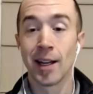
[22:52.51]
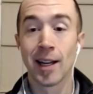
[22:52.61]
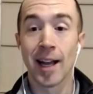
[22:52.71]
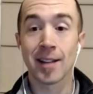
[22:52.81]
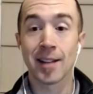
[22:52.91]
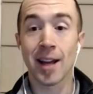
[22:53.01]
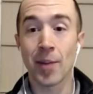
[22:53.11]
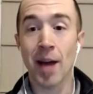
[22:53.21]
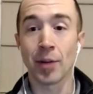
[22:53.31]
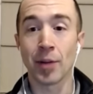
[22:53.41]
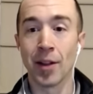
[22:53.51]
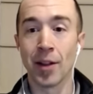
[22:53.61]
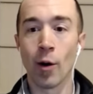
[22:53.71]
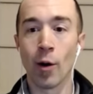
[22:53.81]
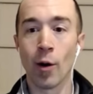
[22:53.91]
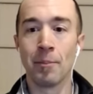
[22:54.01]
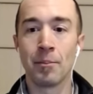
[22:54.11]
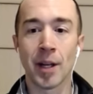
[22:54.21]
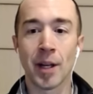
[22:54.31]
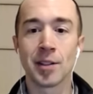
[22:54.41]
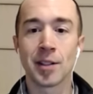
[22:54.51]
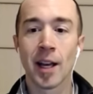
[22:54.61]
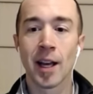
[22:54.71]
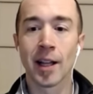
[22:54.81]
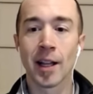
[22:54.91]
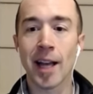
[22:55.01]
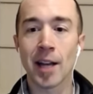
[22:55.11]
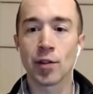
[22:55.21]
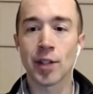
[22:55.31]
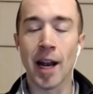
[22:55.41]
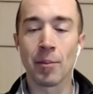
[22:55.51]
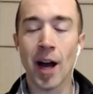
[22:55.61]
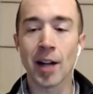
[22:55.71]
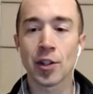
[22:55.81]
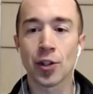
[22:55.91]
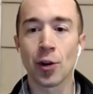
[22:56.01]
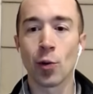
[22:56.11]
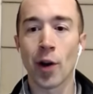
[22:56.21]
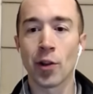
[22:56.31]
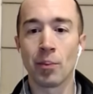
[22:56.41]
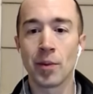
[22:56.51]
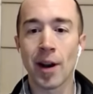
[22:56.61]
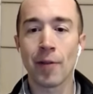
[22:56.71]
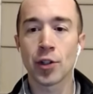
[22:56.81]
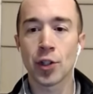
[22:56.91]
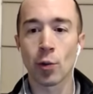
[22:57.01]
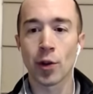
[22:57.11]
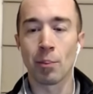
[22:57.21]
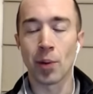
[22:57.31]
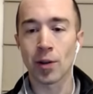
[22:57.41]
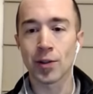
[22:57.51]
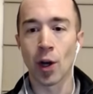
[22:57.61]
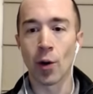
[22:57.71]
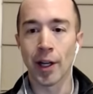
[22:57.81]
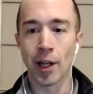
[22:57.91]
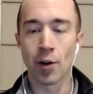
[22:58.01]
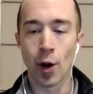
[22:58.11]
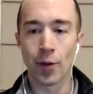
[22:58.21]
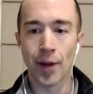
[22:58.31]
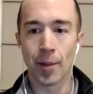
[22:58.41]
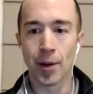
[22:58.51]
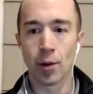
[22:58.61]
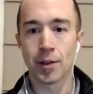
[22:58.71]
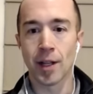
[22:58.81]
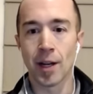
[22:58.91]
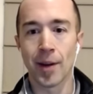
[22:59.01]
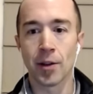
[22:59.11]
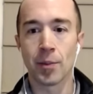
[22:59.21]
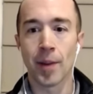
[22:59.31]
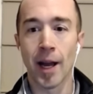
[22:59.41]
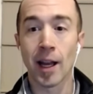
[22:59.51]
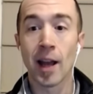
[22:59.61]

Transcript: It's not a bad play though, uh, because like Andrew said, I'm not sure where the you're never sure where the ball's going. You don't know if Amendola is going to bounce back.